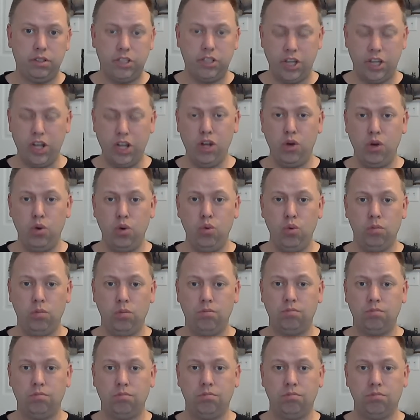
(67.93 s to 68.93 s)
Two,
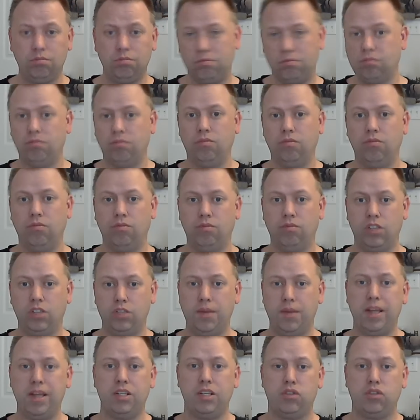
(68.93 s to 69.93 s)
the
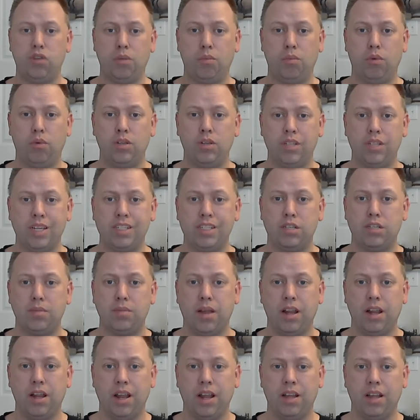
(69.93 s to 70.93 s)
space trip was
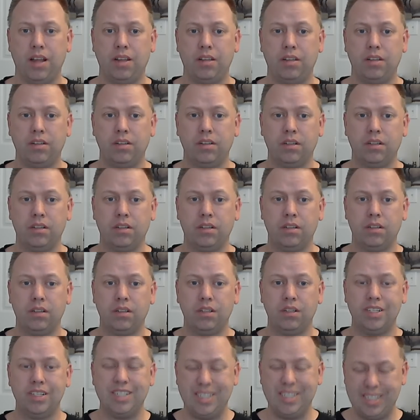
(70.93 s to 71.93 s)
estimated
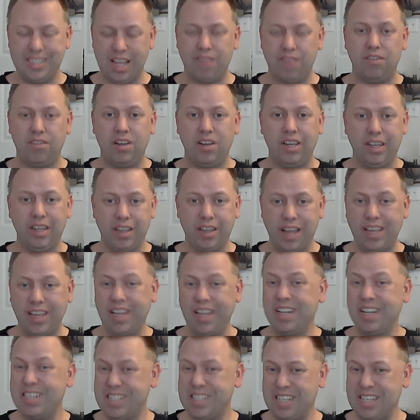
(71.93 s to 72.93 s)

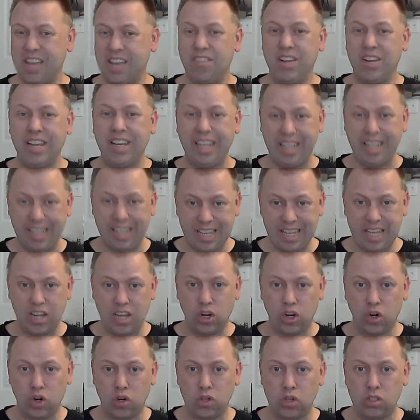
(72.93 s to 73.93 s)
taking 7
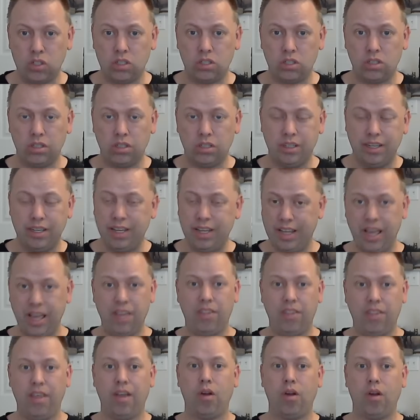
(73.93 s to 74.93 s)
years to
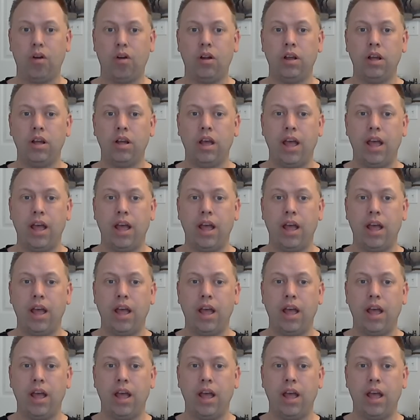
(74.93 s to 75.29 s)
get there.